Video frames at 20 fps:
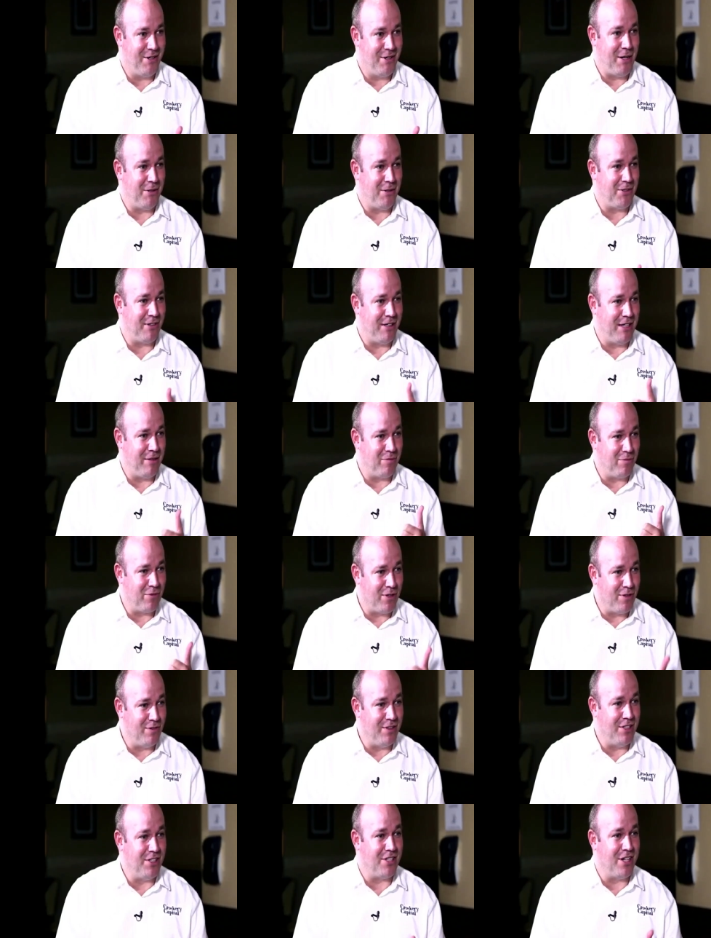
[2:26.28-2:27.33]
I was really
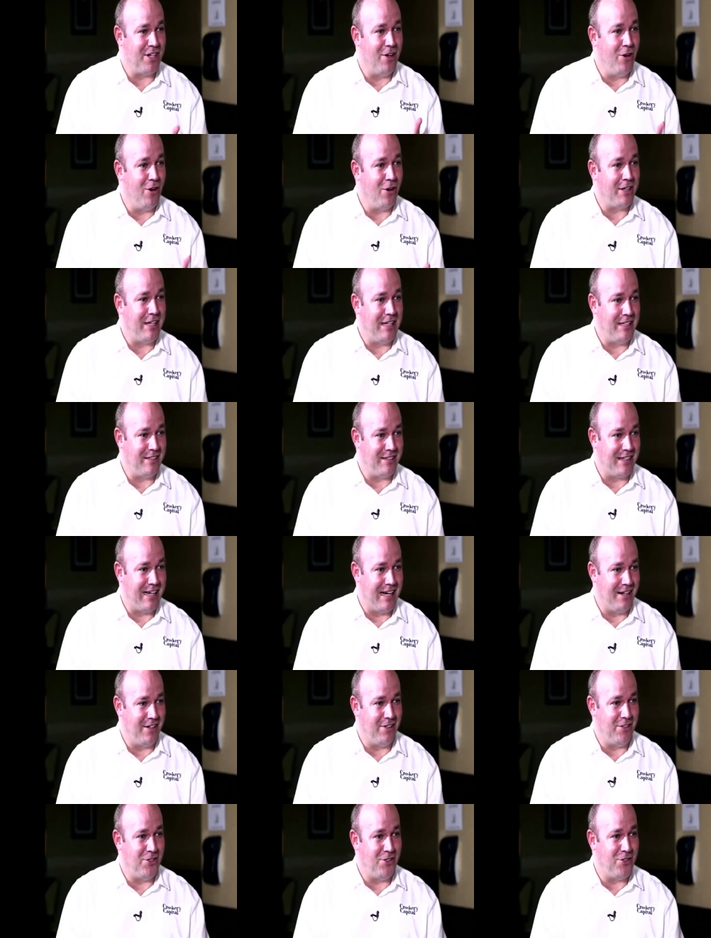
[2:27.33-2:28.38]
privileged and lucky to
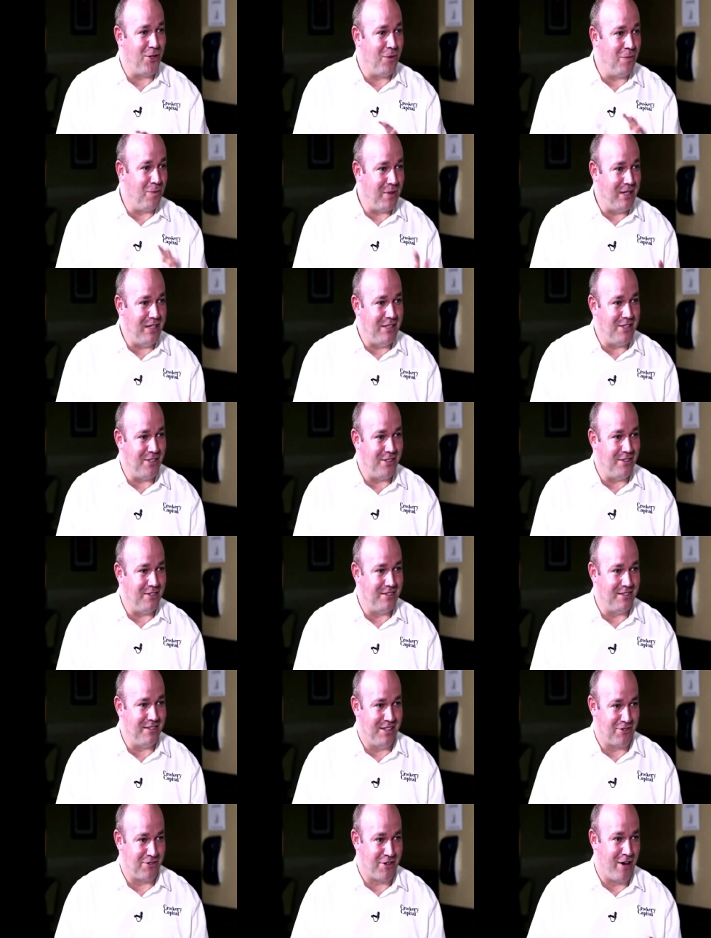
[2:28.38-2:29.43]
kind of jump into
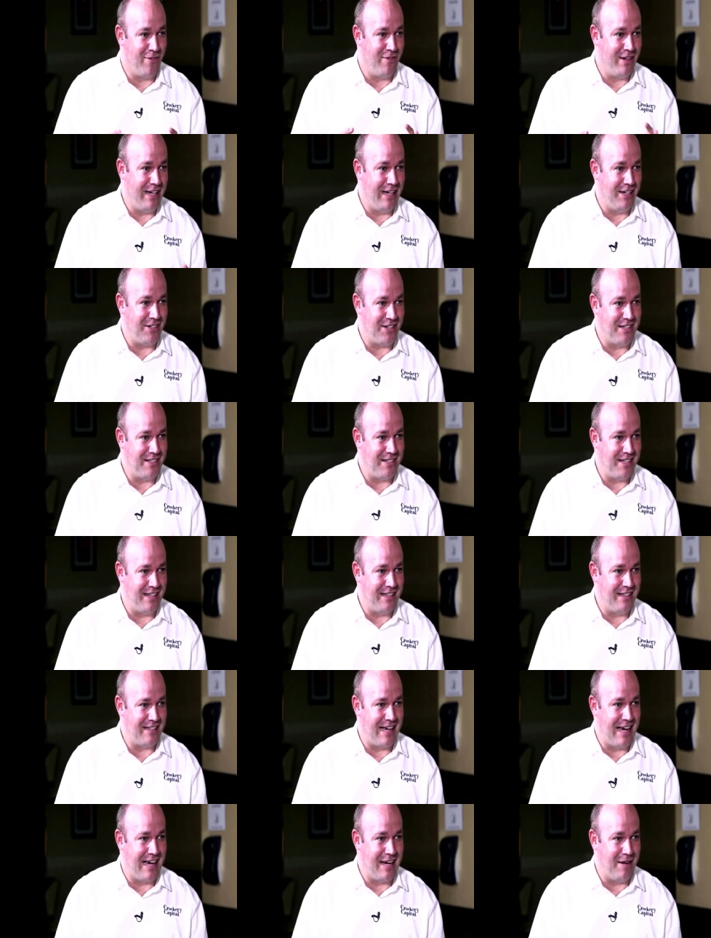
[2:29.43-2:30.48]
the travel agency at the
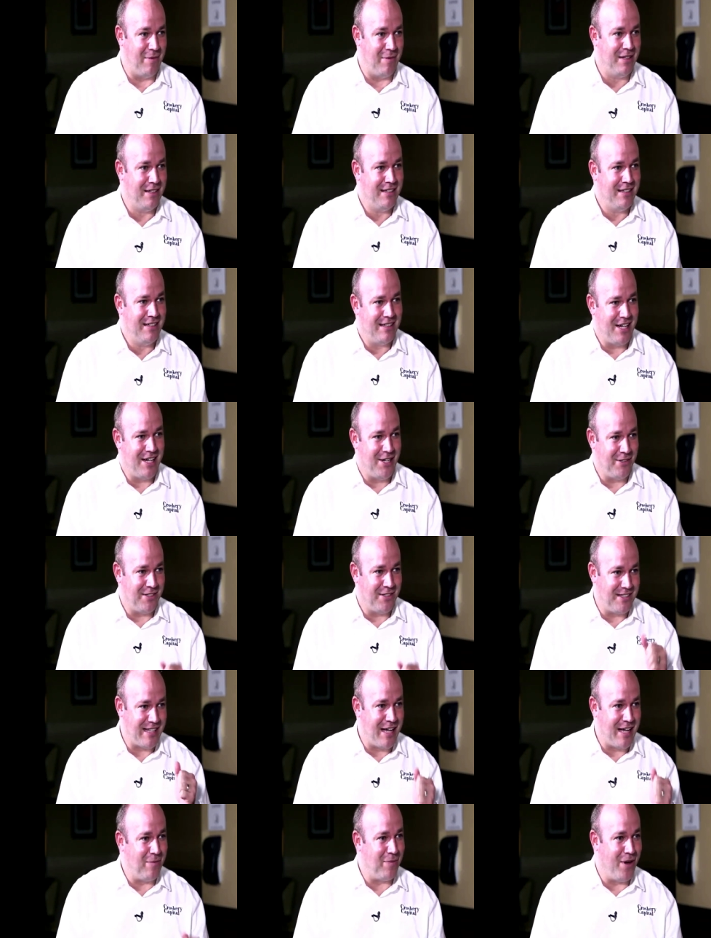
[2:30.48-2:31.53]
time,
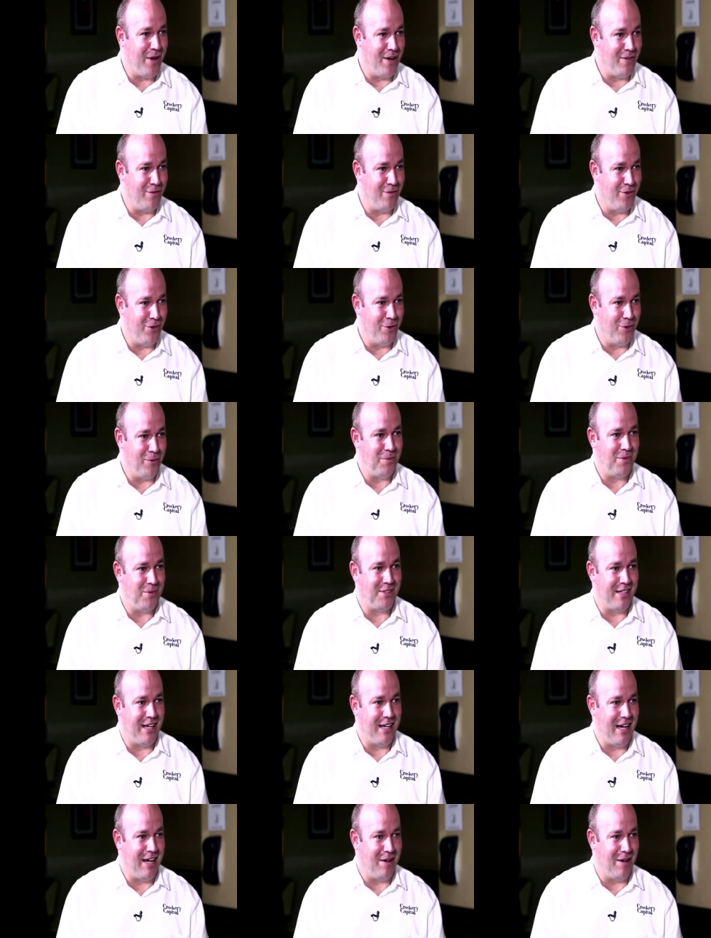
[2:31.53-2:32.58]
stamp envelopes,
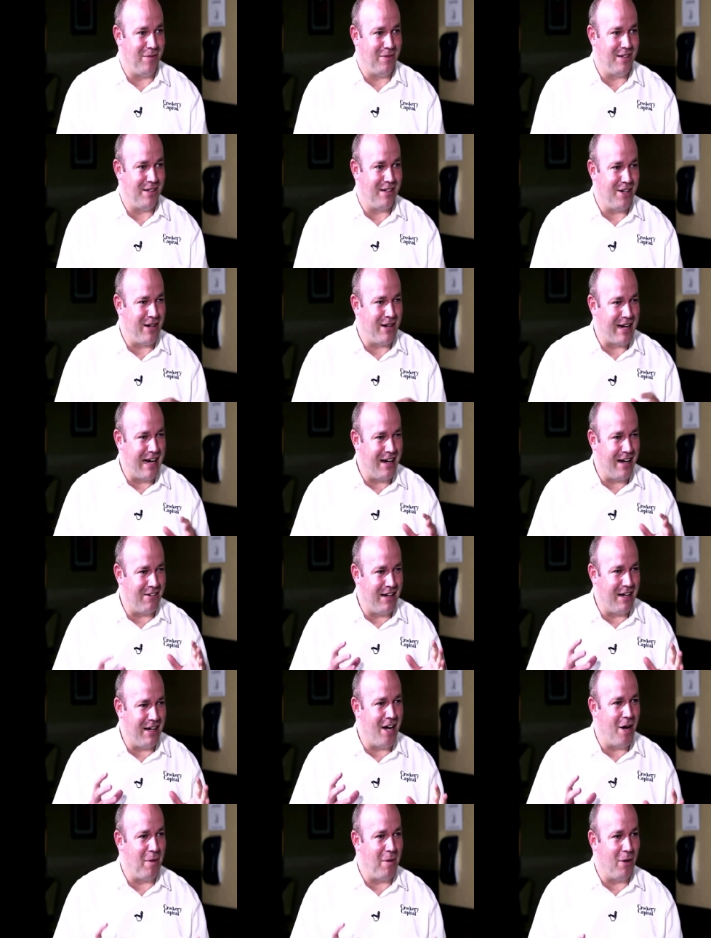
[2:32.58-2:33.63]
kind of
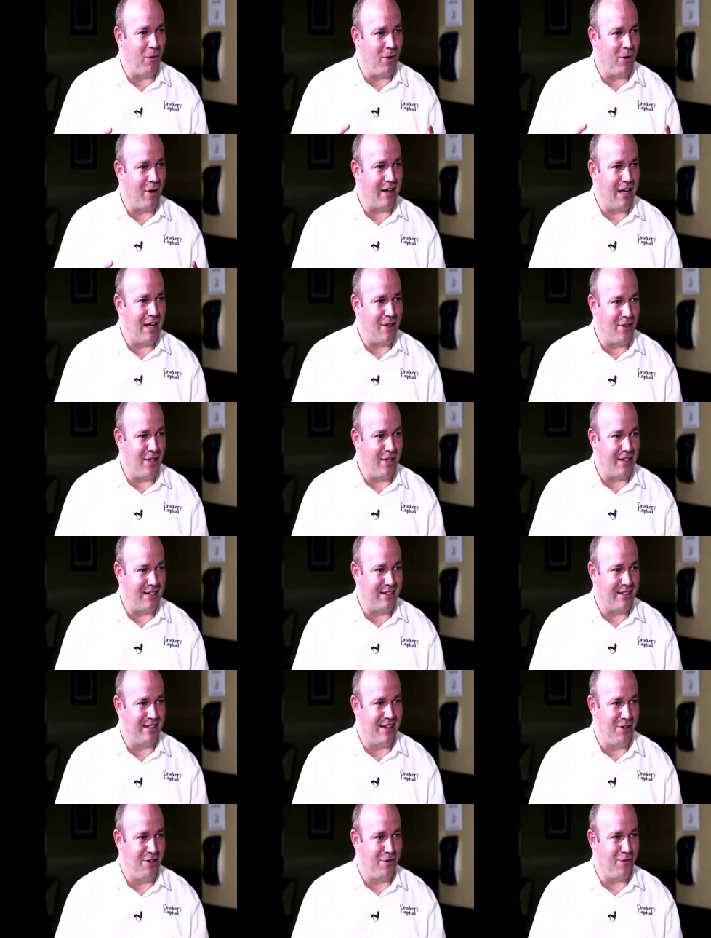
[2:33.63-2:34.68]
really got my work ethic,
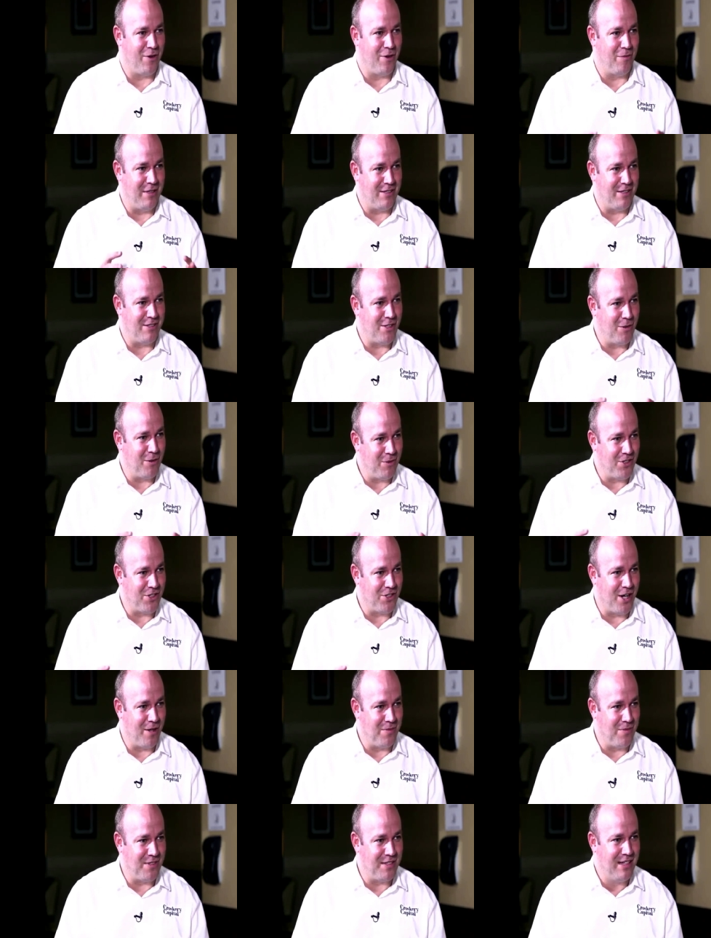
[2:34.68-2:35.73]
from these summer
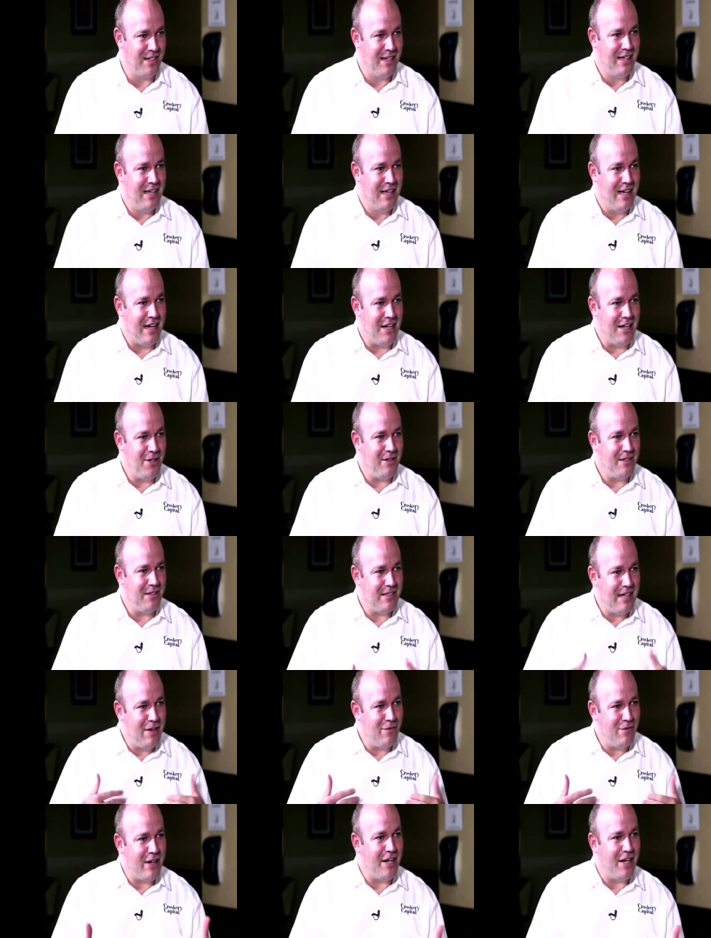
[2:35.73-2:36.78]
jobs. And, as
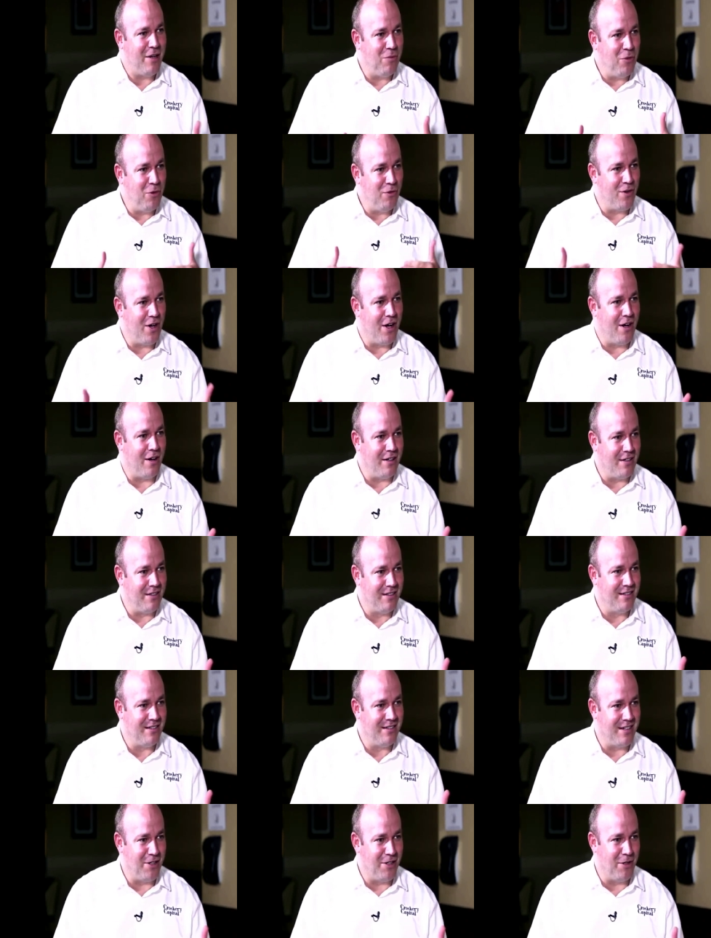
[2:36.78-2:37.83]
life kind of moved on,
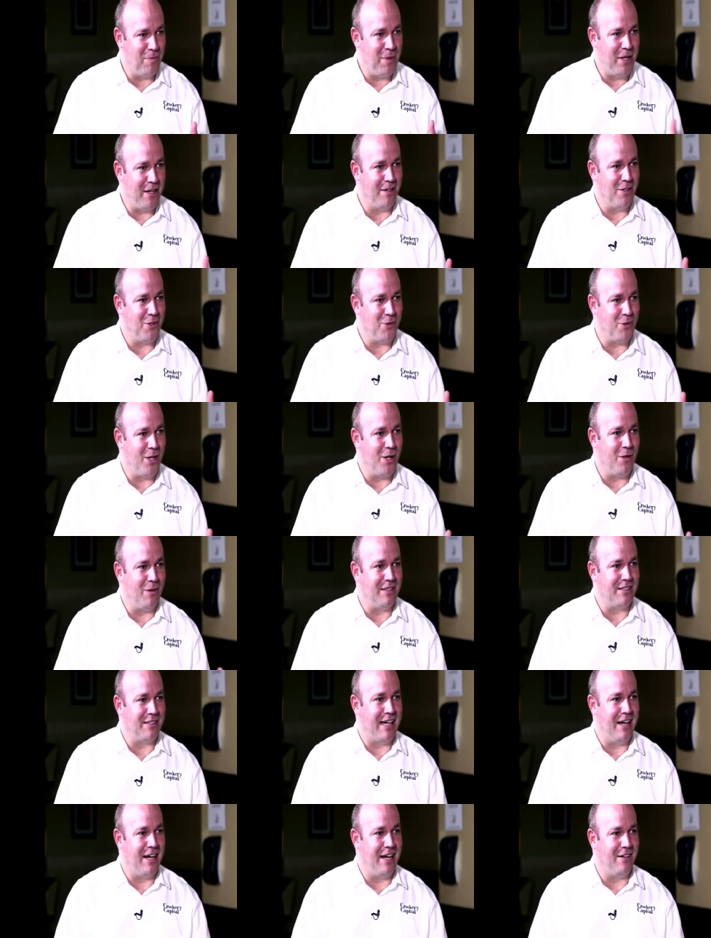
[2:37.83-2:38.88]
parents would
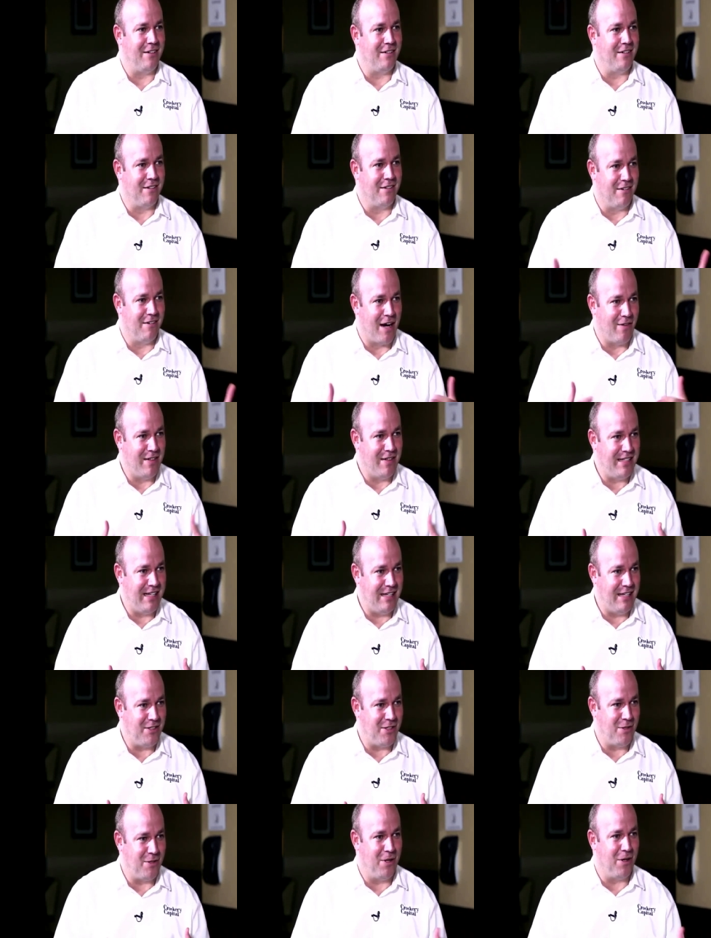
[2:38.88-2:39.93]
always kind of
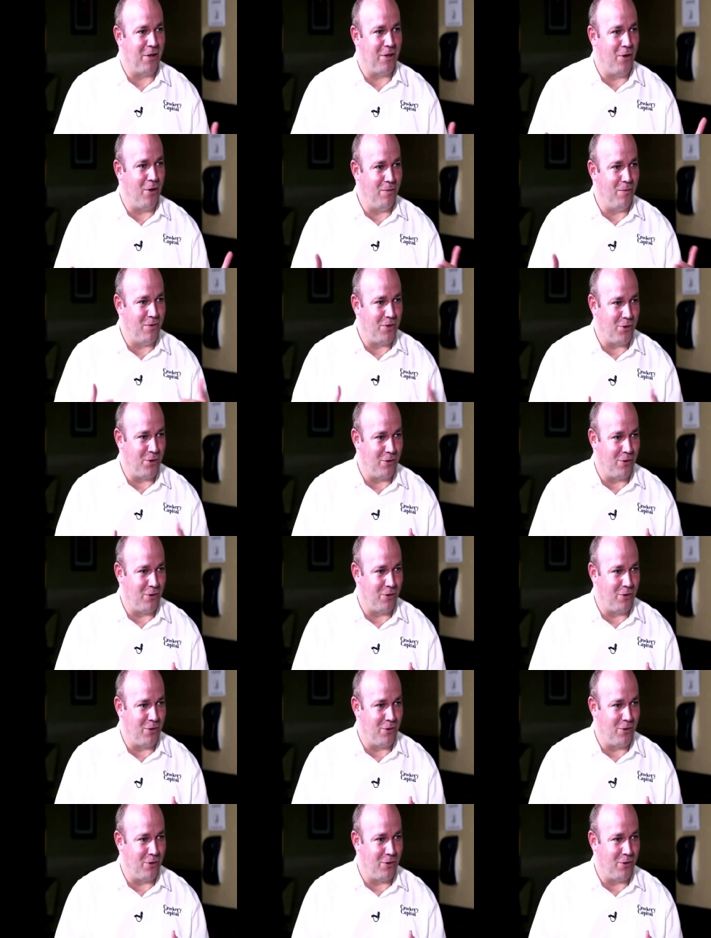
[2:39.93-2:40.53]
gravitate to me or come